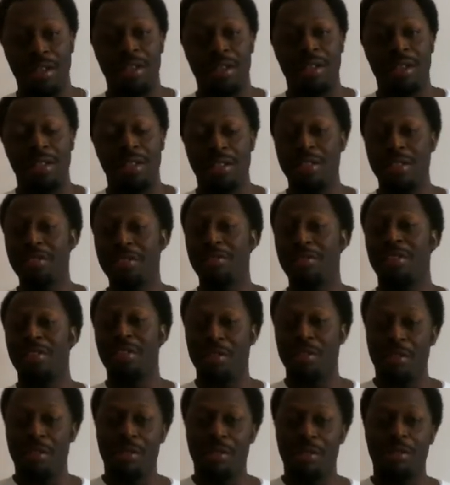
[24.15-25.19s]
This
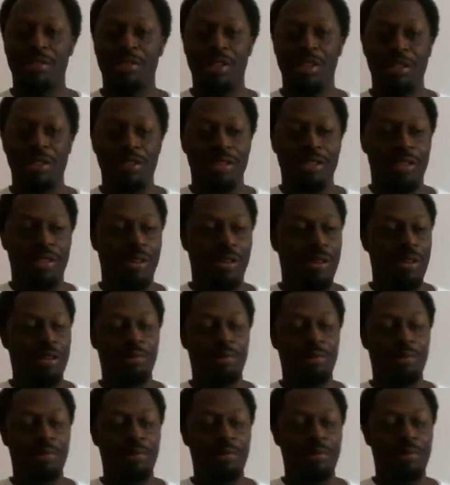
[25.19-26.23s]
video goes out to all
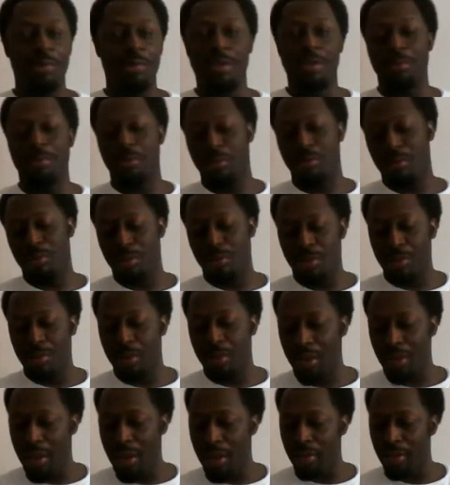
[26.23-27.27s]
the people
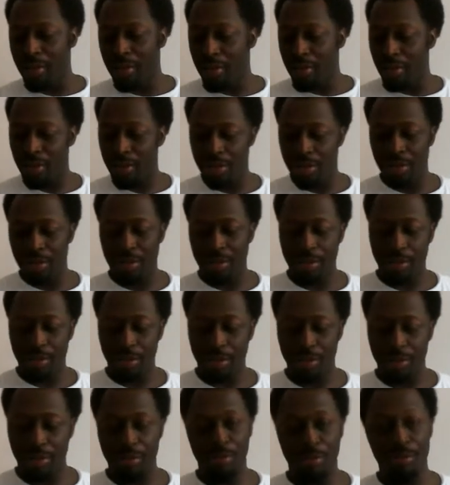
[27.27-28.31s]
that
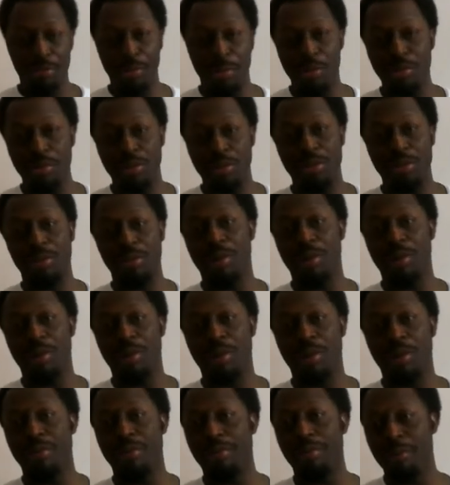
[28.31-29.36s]
mostly work
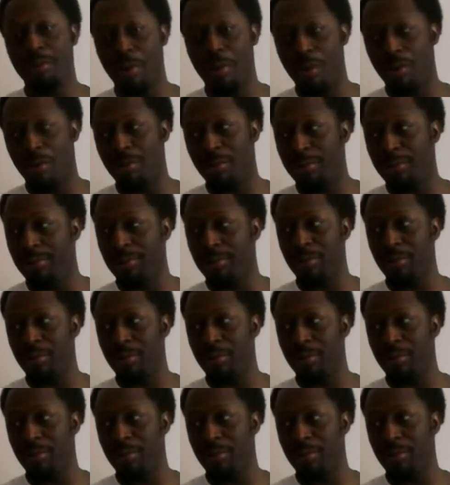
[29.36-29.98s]
from home